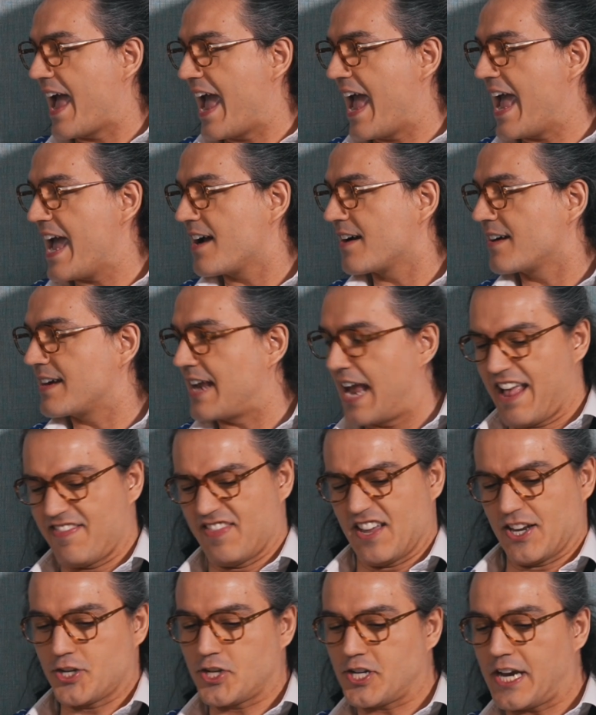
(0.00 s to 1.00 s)
hair, you had
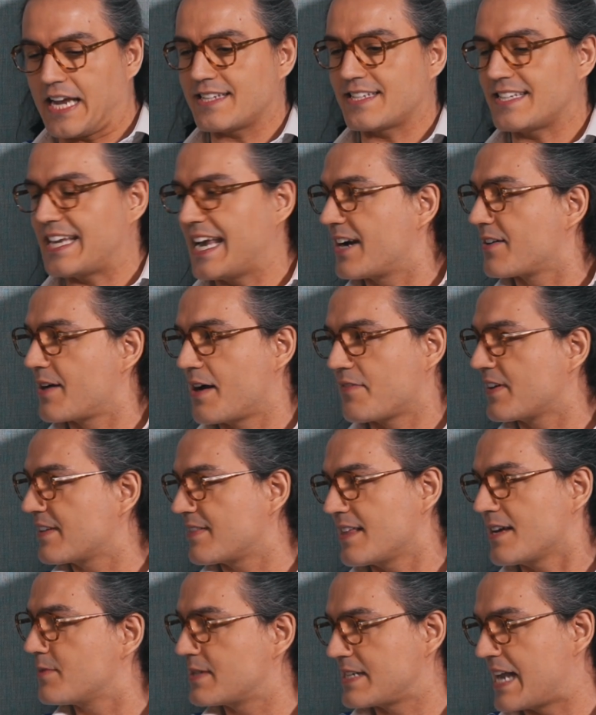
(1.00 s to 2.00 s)
the chest hair,
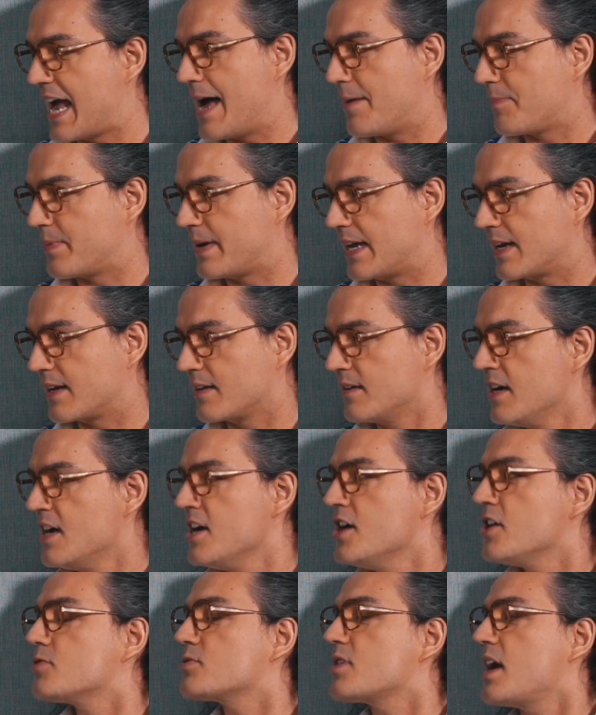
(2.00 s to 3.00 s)
everything was happening.
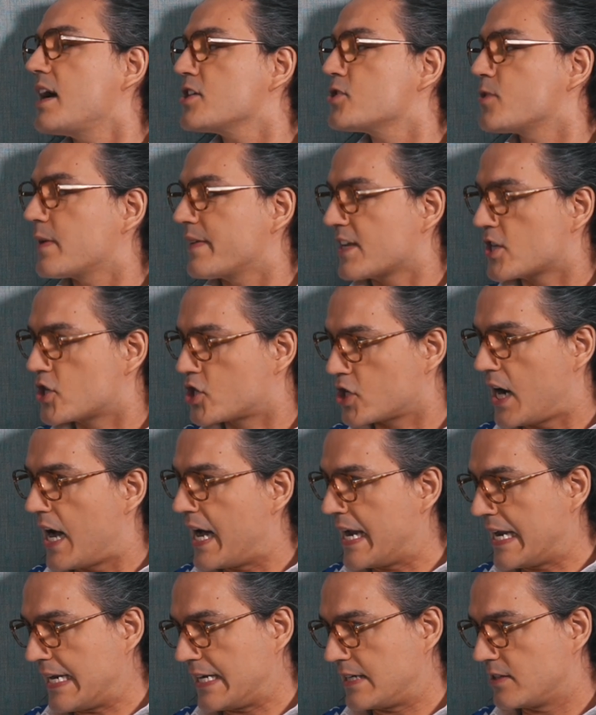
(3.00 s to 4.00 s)
So it was Andre the
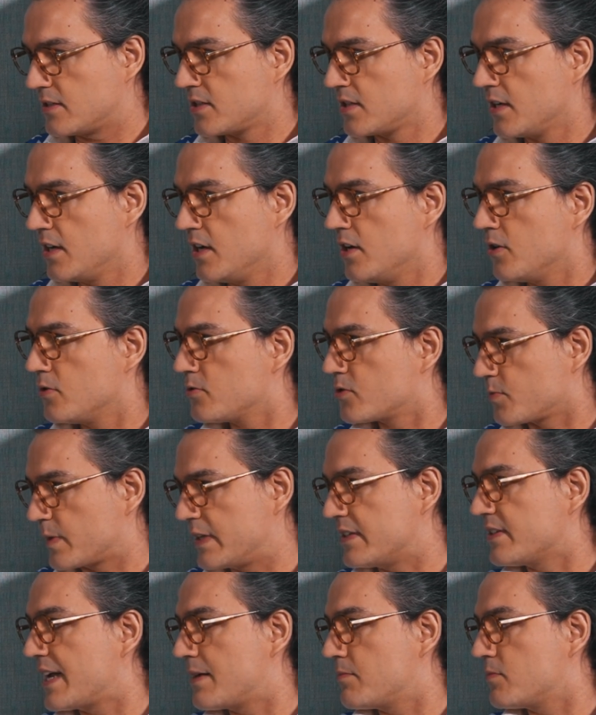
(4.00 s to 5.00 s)
Giant, whose
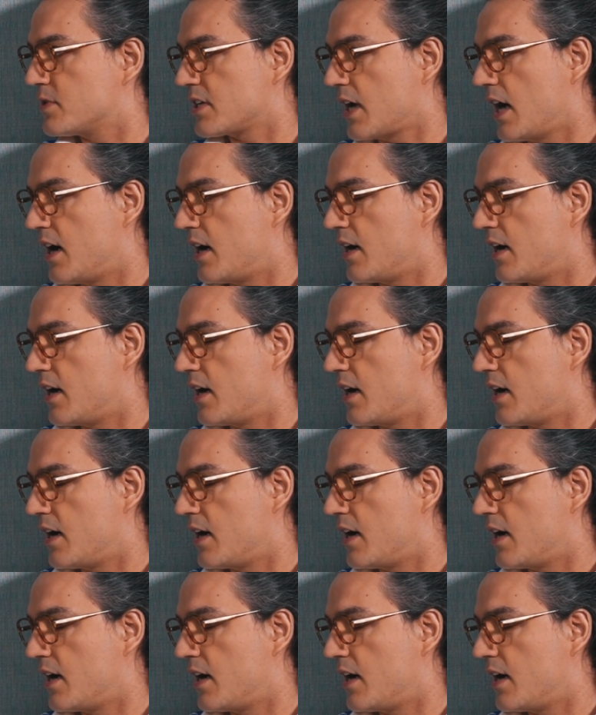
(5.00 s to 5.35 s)
real name was